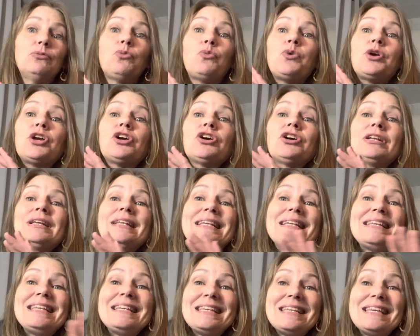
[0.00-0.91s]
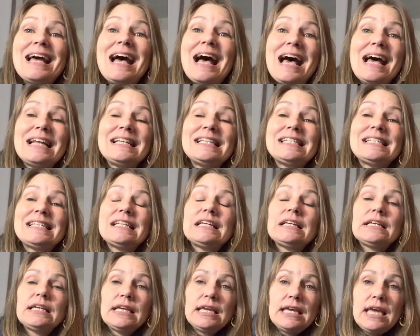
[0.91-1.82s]
we could not
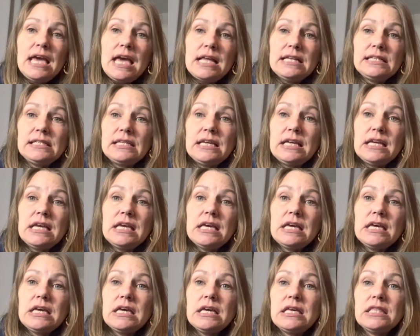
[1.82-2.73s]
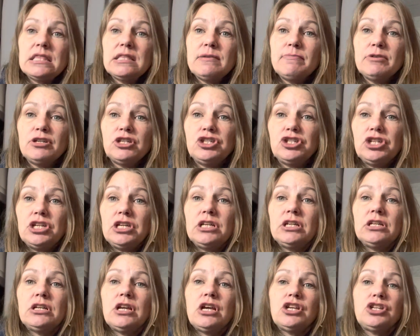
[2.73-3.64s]
get the
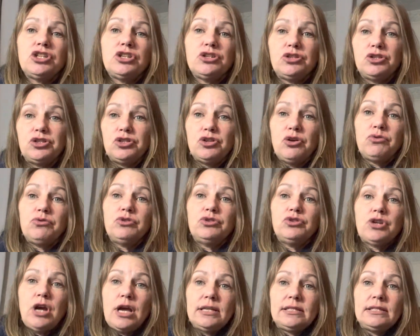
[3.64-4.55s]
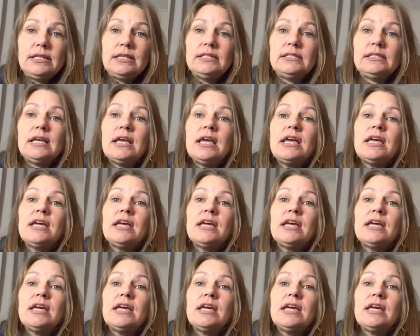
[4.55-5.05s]
machine to sew the dresses.